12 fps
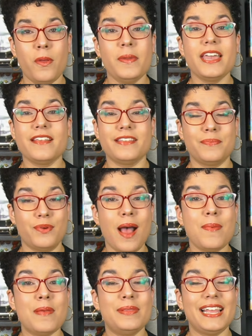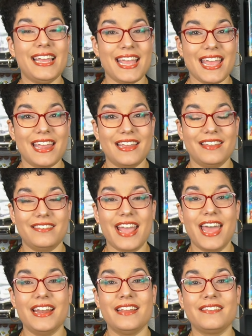because it probably is.
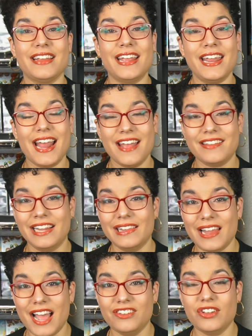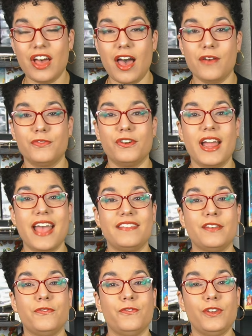It has a lot to offer as
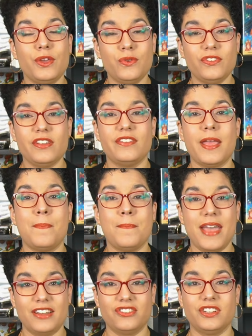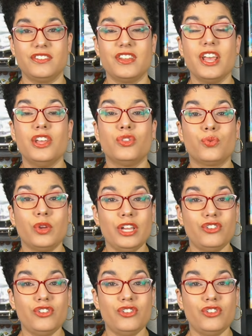it fuses and meshes 3